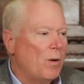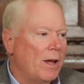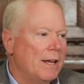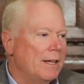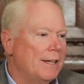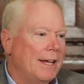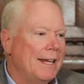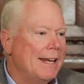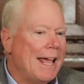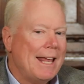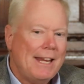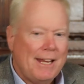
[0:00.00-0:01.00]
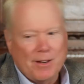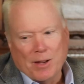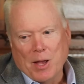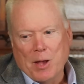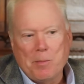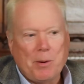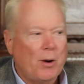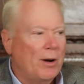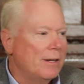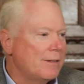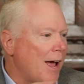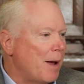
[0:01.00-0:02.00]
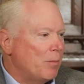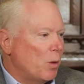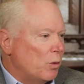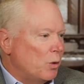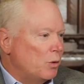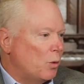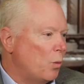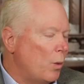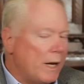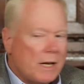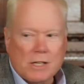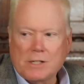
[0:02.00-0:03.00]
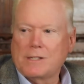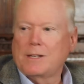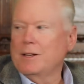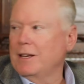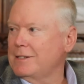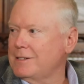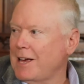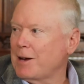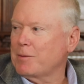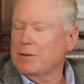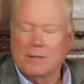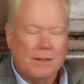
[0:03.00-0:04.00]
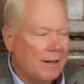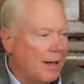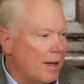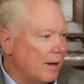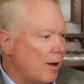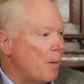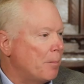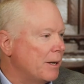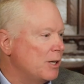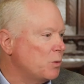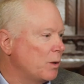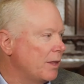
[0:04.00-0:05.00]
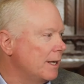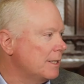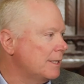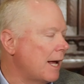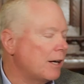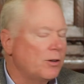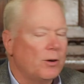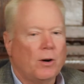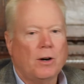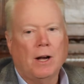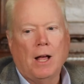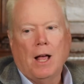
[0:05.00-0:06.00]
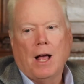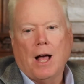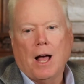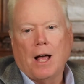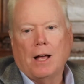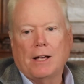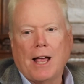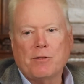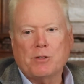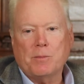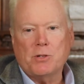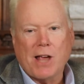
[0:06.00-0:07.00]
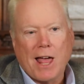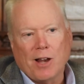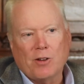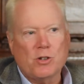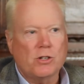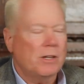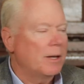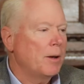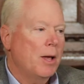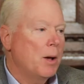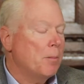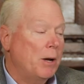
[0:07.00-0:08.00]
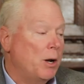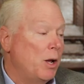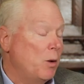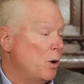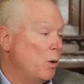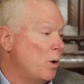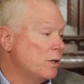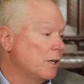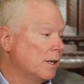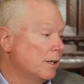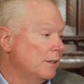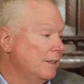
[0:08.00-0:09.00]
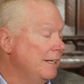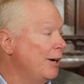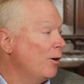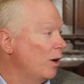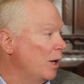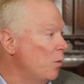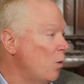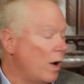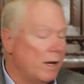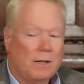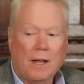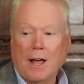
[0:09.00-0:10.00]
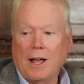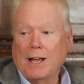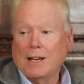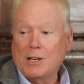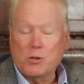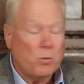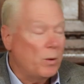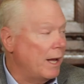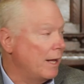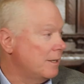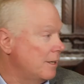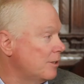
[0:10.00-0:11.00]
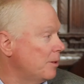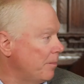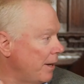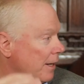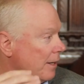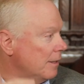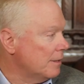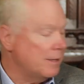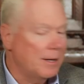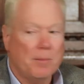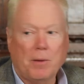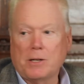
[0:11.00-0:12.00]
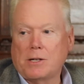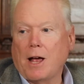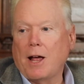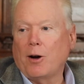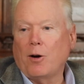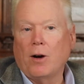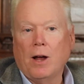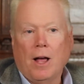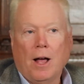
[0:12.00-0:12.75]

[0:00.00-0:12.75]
know what? In in any period of time, the, the, the weakest seg, uh, yeah, companies within right. a sector uh, have some challenges. But it, it wasn't nearly what uh, at least we anticipated yeah. to see a much higher